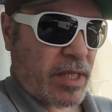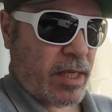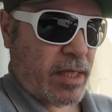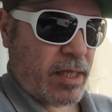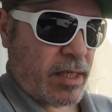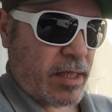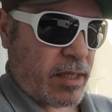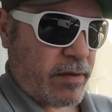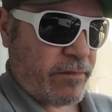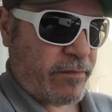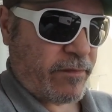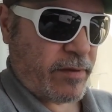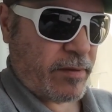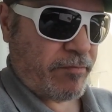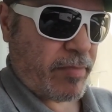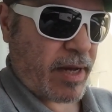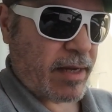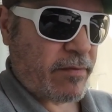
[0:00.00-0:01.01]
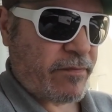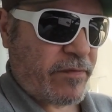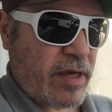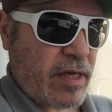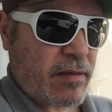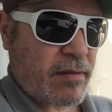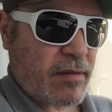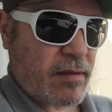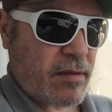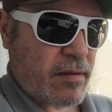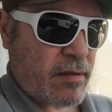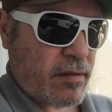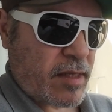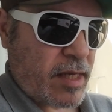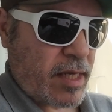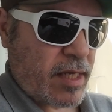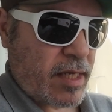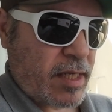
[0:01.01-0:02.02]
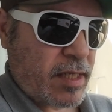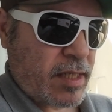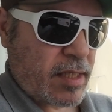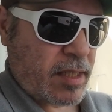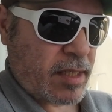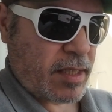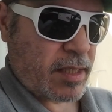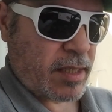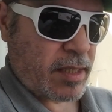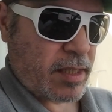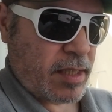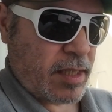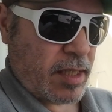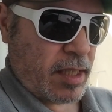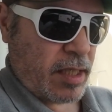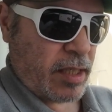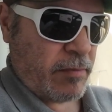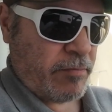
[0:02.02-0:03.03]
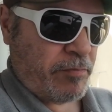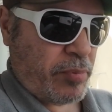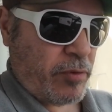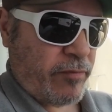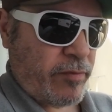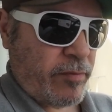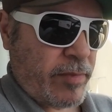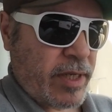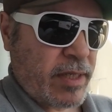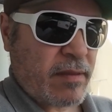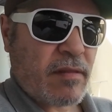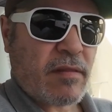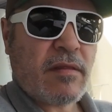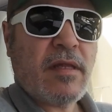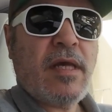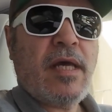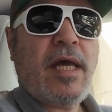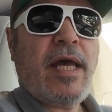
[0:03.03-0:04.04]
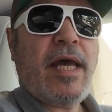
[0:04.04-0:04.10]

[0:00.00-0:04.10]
uh, bug fixes and uh, improvements.